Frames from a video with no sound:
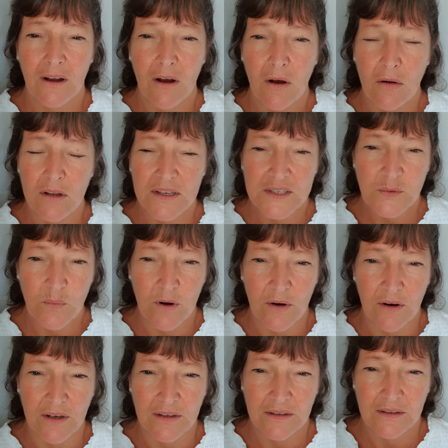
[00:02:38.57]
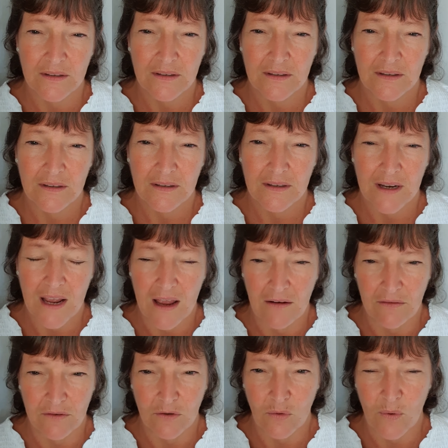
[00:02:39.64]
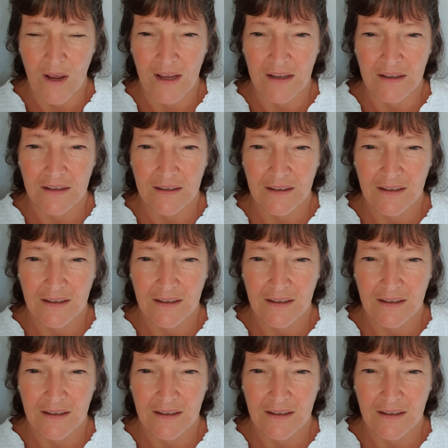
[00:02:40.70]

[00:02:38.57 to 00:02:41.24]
Holy Spirit, have your way.